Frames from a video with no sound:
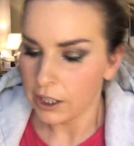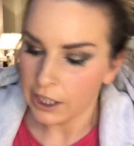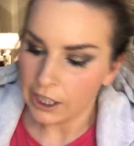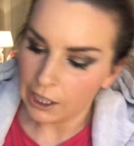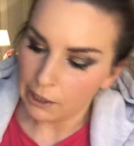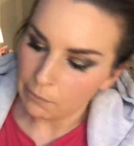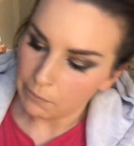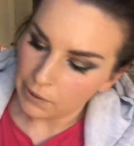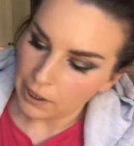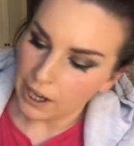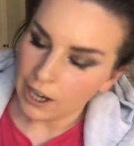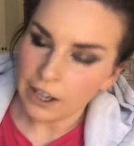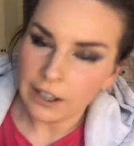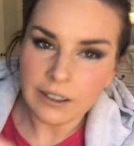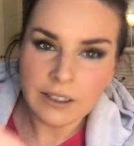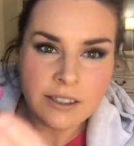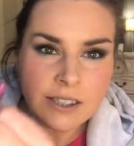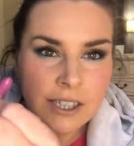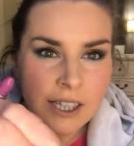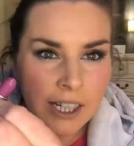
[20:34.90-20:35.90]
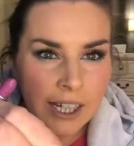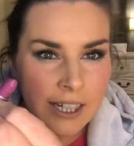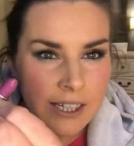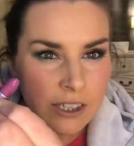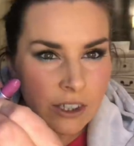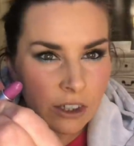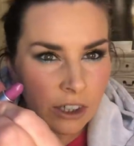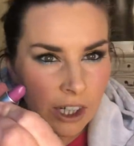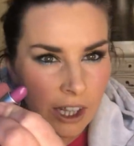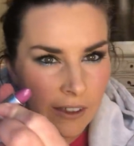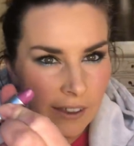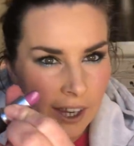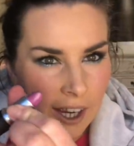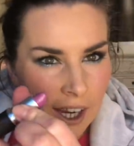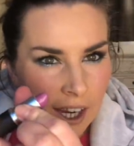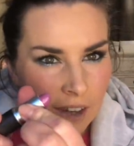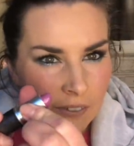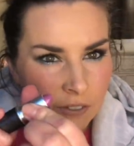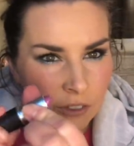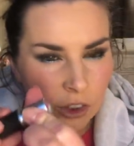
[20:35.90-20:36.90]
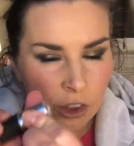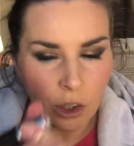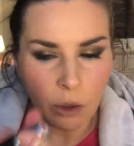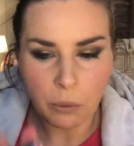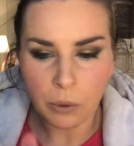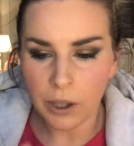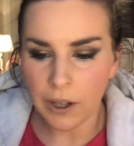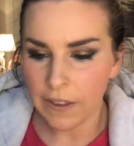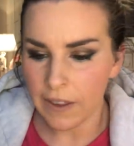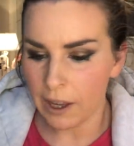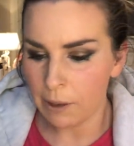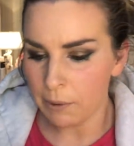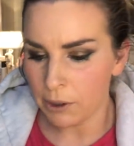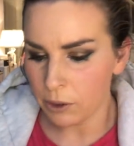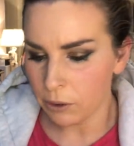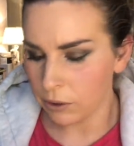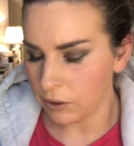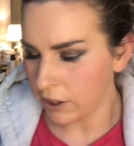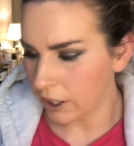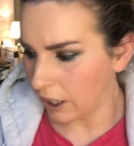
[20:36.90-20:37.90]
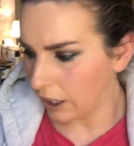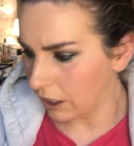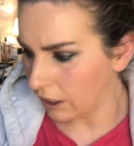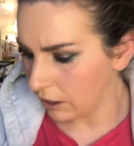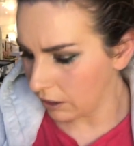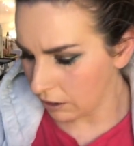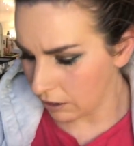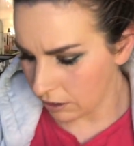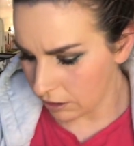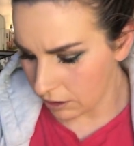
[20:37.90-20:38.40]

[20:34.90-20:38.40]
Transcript: Keep that. It's a nice colour, that. I haven't got one of them, I don't think.